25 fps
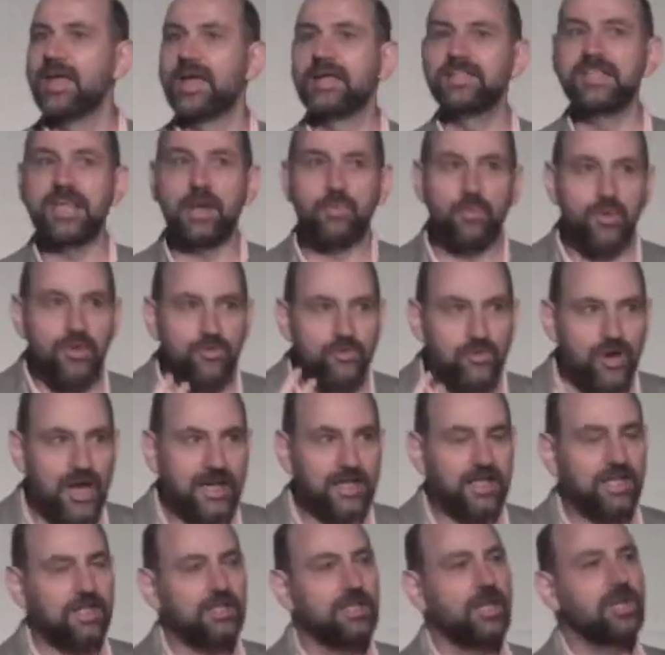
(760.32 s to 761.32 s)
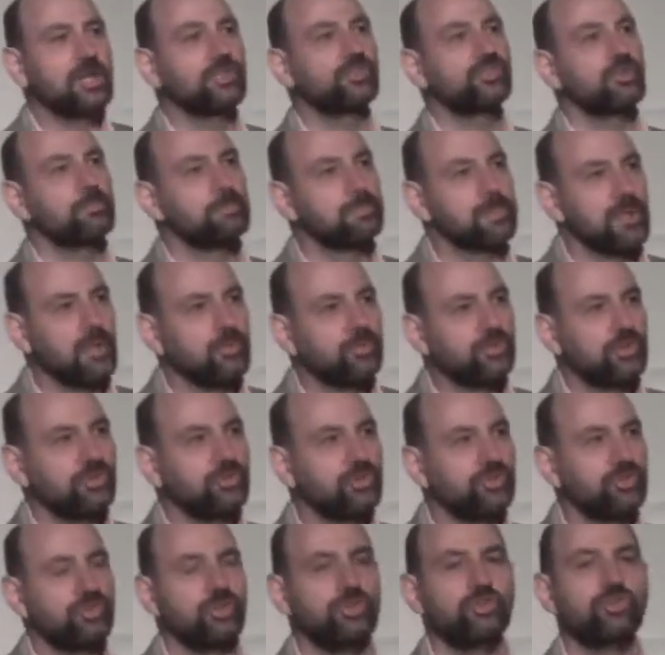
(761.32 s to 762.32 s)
And yet we recognize that processes